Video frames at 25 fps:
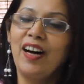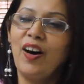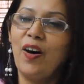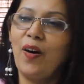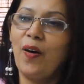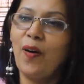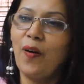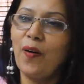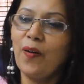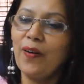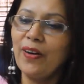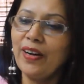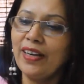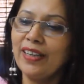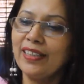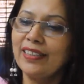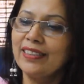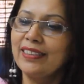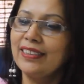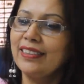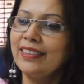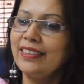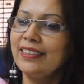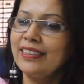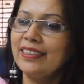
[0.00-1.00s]
or
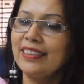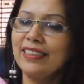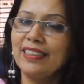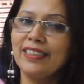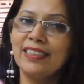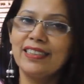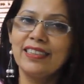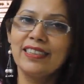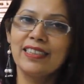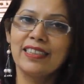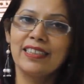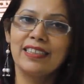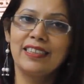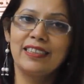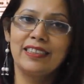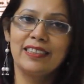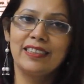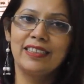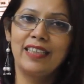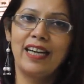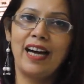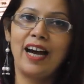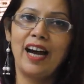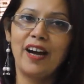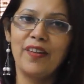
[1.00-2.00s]
these are
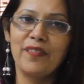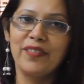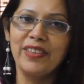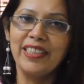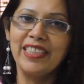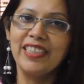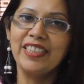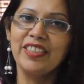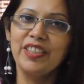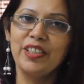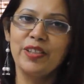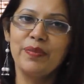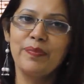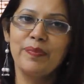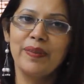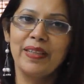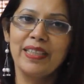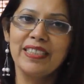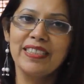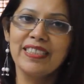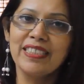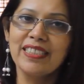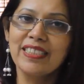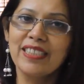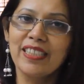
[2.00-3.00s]
Ayurvedic
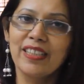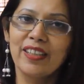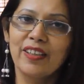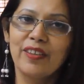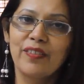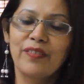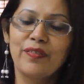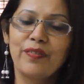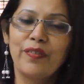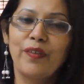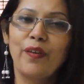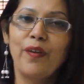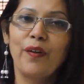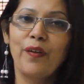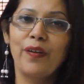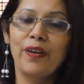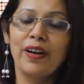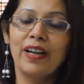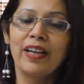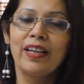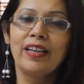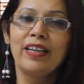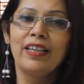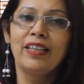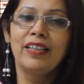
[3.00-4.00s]
treatments
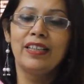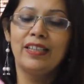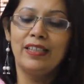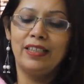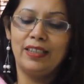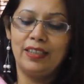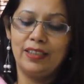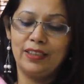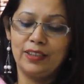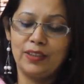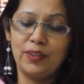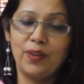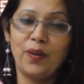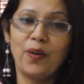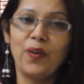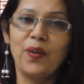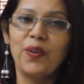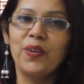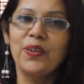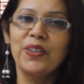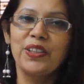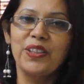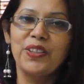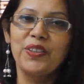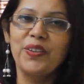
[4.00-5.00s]
for
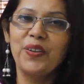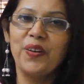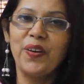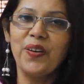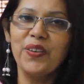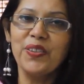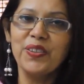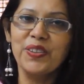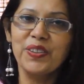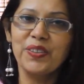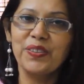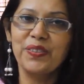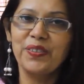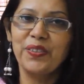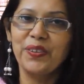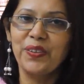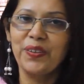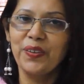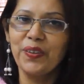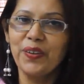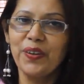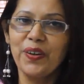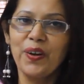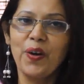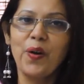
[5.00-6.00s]
thorough detox of
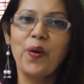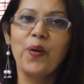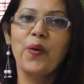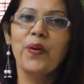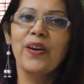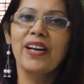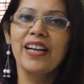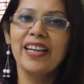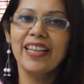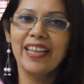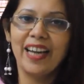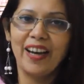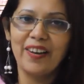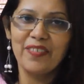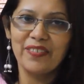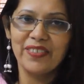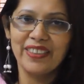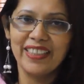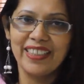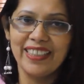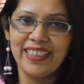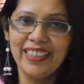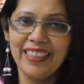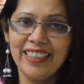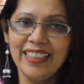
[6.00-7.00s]
your oral
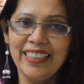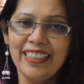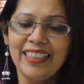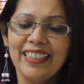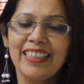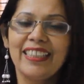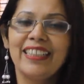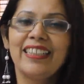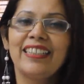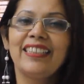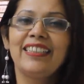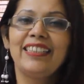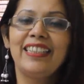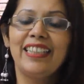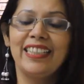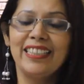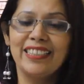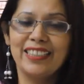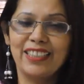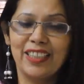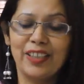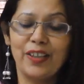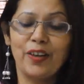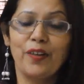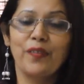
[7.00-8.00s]
cavity,
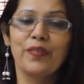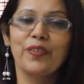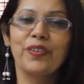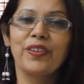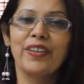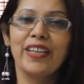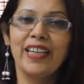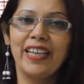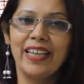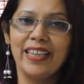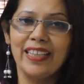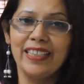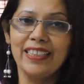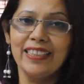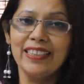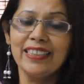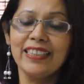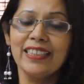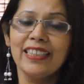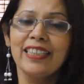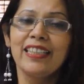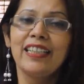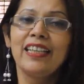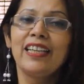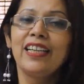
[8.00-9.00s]
takes care of your health.
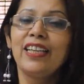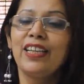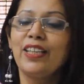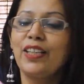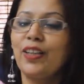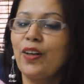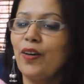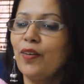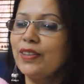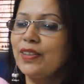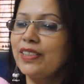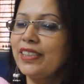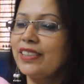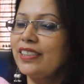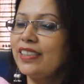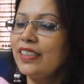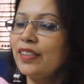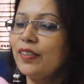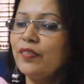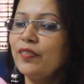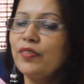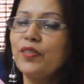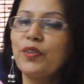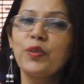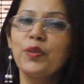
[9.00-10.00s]
Now these
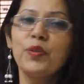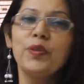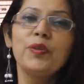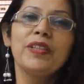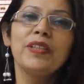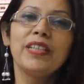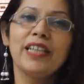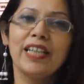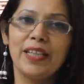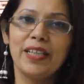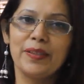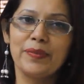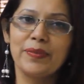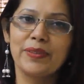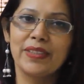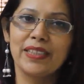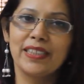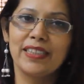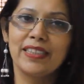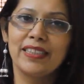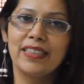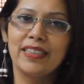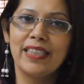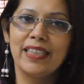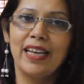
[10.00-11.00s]
are of two types
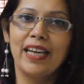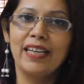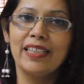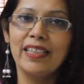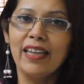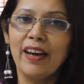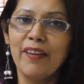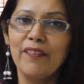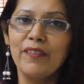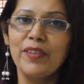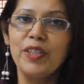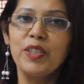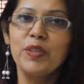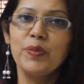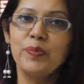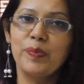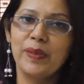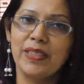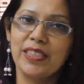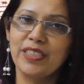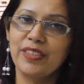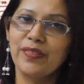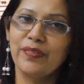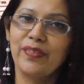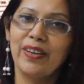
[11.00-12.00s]
that have been
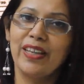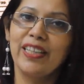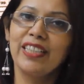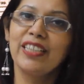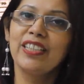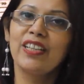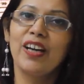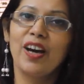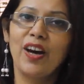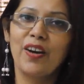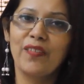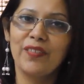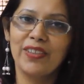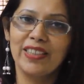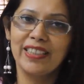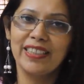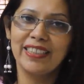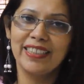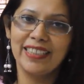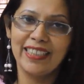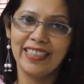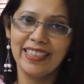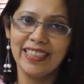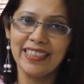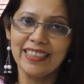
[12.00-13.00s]
specified in
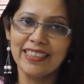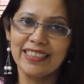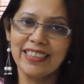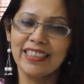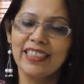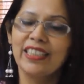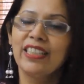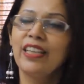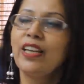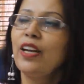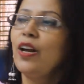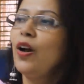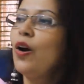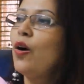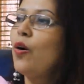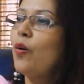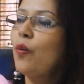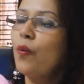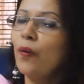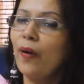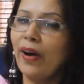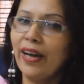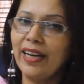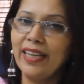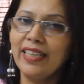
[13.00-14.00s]
Ayurveda text.
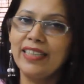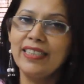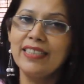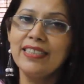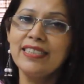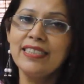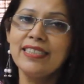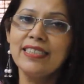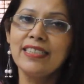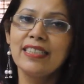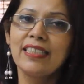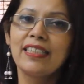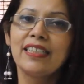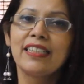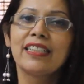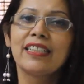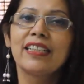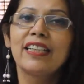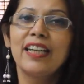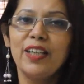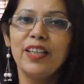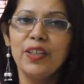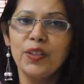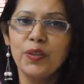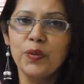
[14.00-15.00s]
One is
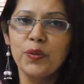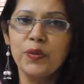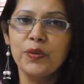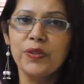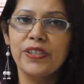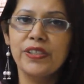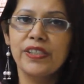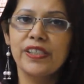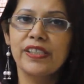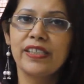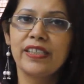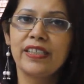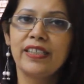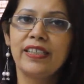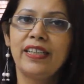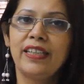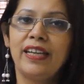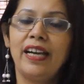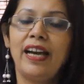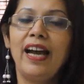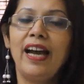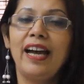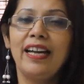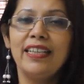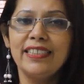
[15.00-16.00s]
Gandusha
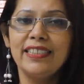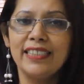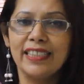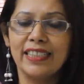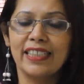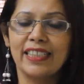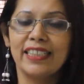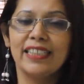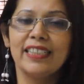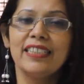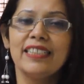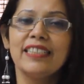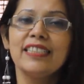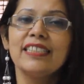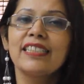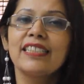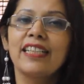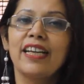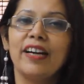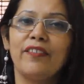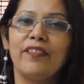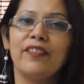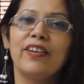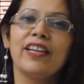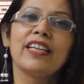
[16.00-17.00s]
and second is
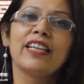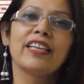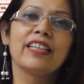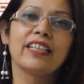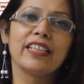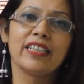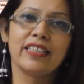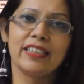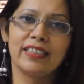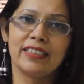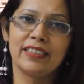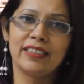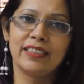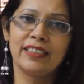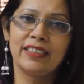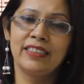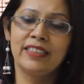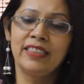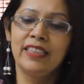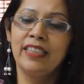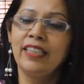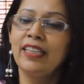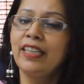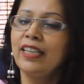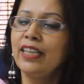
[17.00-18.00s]
Kapha.
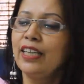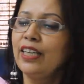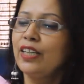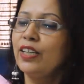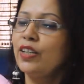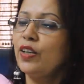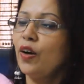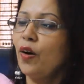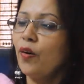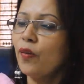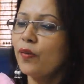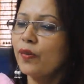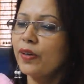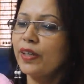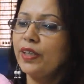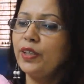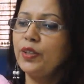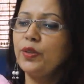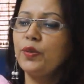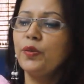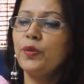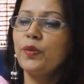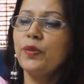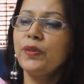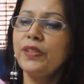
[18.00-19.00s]
Now
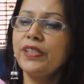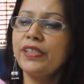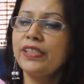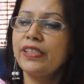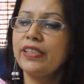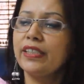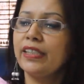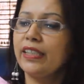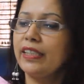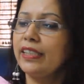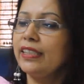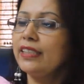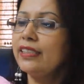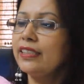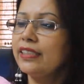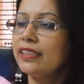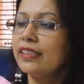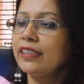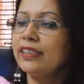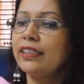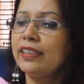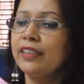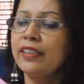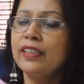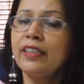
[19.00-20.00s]
Gandusha is
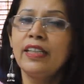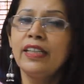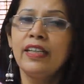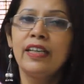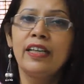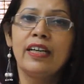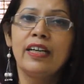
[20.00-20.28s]
the